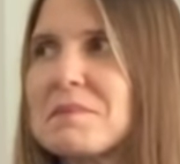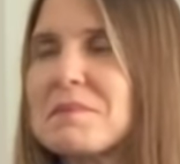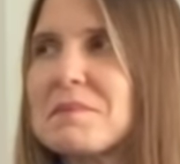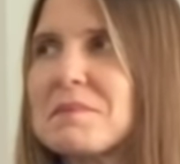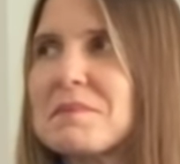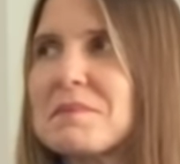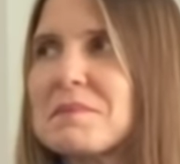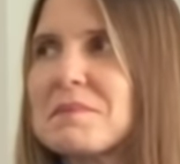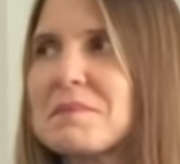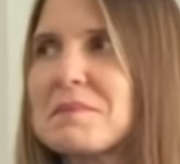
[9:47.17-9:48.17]

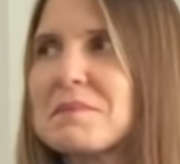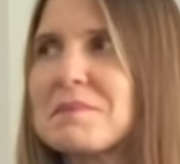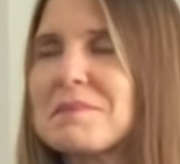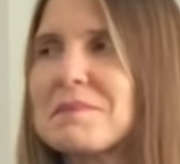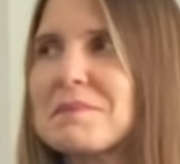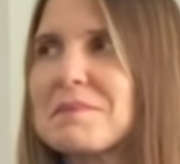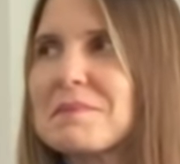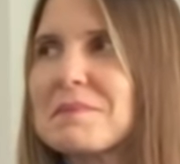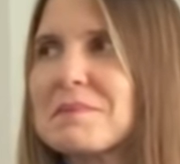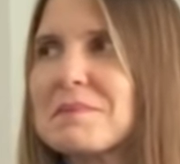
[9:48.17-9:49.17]

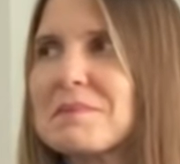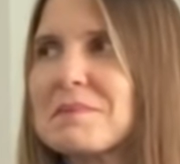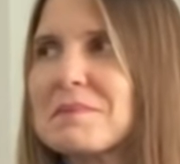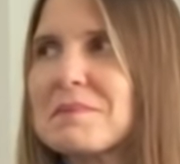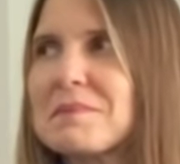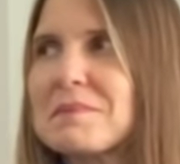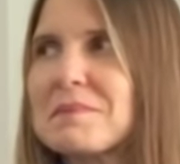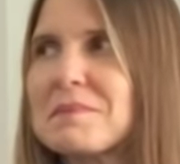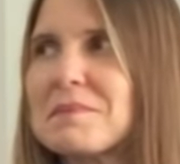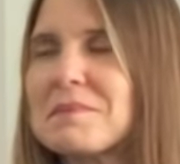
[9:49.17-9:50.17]

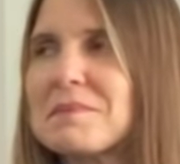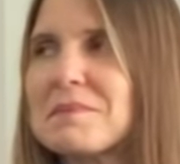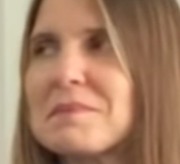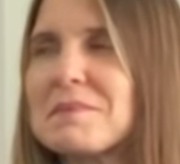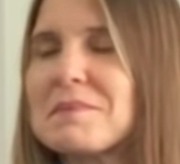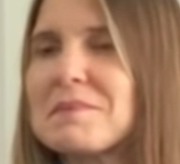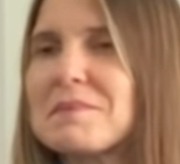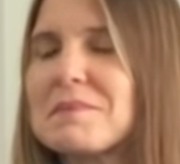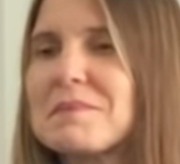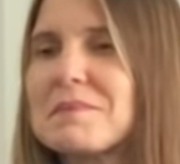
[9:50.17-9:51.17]
[no speech]